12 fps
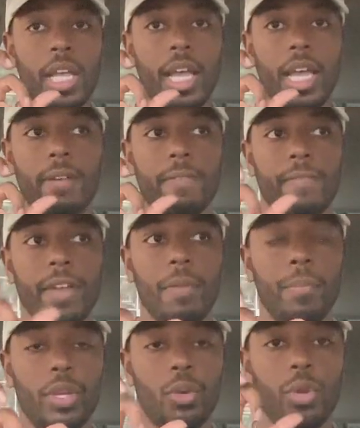and
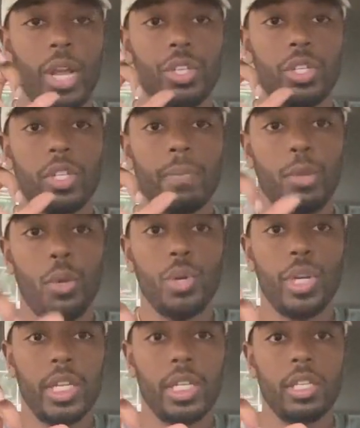family creates
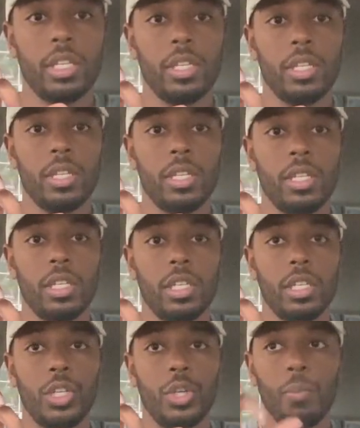community.
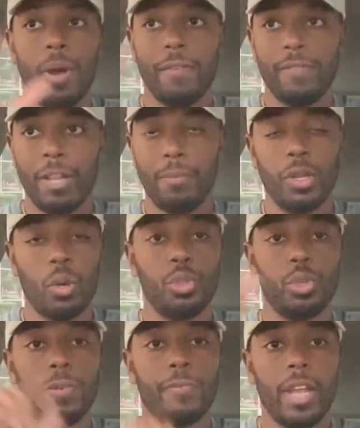You know, my family knows
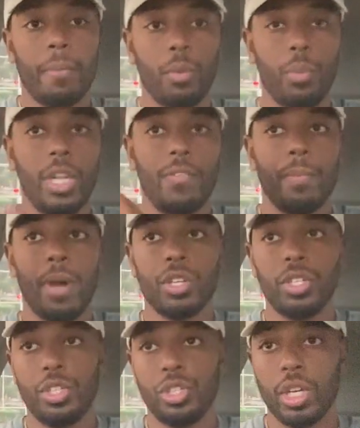your family. We live
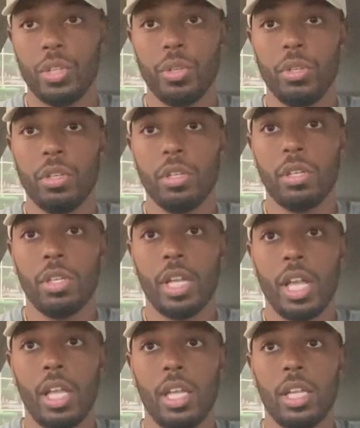amongst each other.
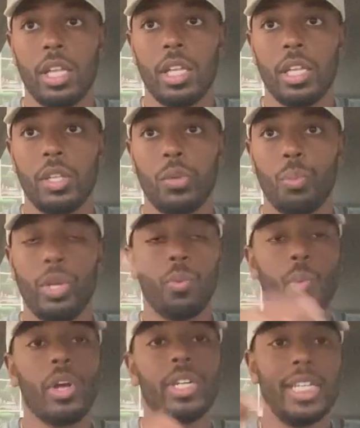We can
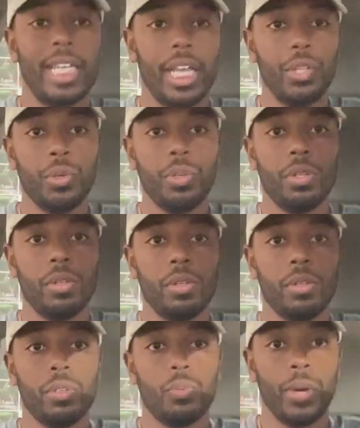work together,
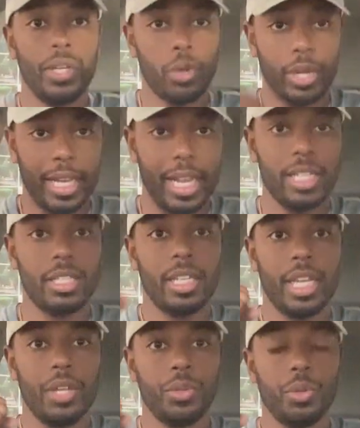raise our kids
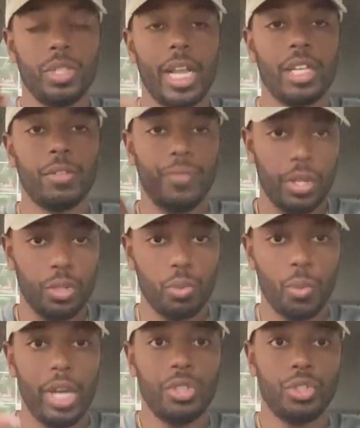together. It takes a village to
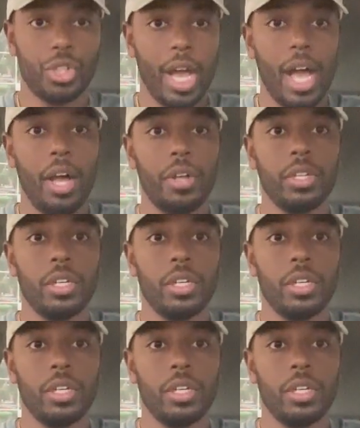raise a child.